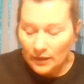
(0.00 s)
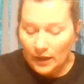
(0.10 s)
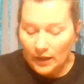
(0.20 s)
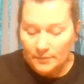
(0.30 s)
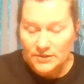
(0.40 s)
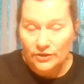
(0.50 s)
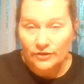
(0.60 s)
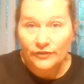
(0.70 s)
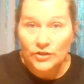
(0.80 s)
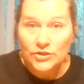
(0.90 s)
So
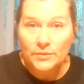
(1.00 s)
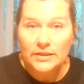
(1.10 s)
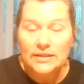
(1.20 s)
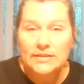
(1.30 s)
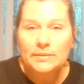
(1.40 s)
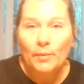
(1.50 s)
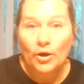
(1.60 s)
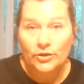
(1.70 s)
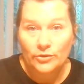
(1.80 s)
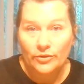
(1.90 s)
the first one is the
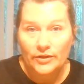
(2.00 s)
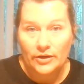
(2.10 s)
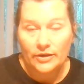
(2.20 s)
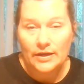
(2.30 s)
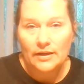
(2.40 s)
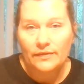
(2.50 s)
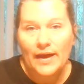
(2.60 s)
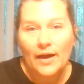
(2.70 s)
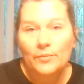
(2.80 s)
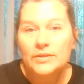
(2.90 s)
particle theory.
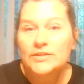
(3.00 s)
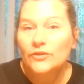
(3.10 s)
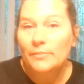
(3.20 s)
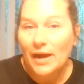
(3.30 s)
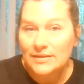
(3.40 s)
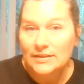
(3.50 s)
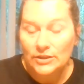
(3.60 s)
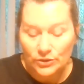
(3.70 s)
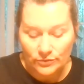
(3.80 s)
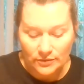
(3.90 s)
That was from Isaac
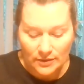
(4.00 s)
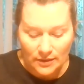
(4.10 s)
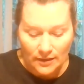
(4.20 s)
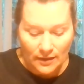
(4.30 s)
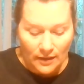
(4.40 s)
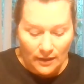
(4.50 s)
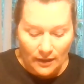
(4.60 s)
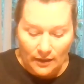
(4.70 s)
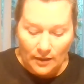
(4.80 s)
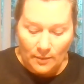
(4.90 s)
Newton.
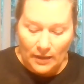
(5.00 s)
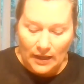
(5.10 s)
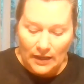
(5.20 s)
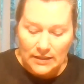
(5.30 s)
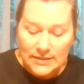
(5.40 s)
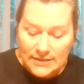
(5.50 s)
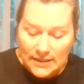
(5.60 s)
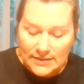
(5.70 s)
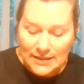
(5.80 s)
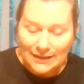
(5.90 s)
And it
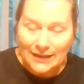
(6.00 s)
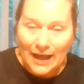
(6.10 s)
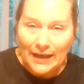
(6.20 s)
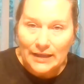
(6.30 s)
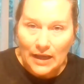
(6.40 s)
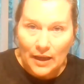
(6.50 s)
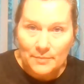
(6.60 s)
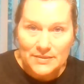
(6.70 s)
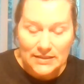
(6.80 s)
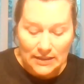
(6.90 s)
says that light
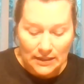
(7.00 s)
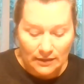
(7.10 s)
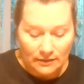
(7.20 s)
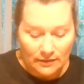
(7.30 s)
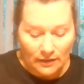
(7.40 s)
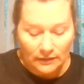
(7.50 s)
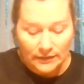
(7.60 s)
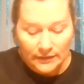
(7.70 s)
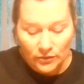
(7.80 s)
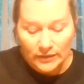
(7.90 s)
comes in
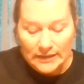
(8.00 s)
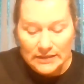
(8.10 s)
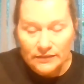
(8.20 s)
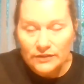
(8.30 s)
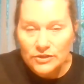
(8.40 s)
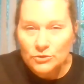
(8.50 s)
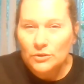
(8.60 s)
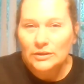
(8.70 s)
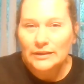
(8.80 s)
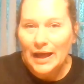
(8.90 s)
little
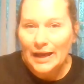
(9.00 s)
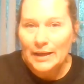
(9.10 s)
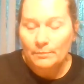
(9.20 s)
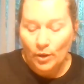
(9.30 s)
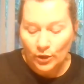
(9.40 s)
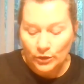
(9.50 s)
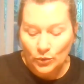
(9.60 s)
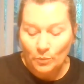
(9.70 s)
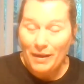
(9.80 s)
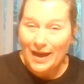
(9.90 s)
individual light
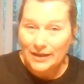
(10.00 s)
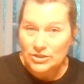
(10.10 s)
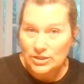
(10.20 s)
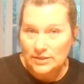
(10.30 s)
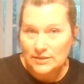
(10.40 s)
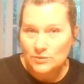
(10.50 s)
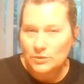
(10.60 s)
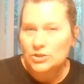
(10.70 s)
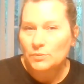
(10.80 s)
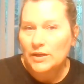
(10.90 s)
particle packages,
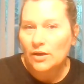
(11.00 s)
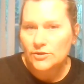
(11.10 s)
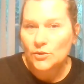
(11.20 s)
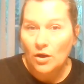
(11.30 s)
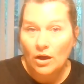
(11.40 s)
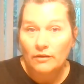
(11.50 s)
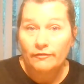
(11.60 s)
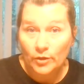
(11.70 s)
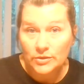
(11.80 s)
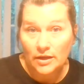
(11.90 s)
which we also call
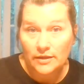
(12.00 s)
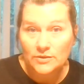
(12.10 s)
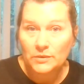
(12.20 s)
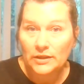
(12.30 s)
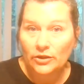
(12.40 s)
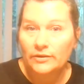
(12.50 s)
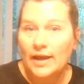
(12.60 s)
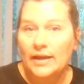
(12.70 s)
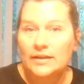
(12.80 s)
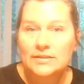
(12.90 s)
photons. We learned
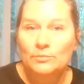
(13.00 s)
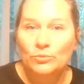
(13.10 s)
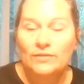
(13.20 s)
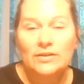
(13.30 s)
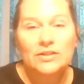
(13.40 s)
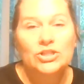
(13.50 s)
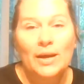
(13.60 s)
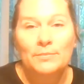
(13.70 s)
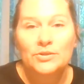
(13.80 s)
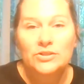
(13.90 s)
that in some previous
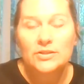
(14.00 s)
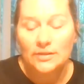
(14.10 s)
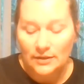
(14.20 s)
chapters.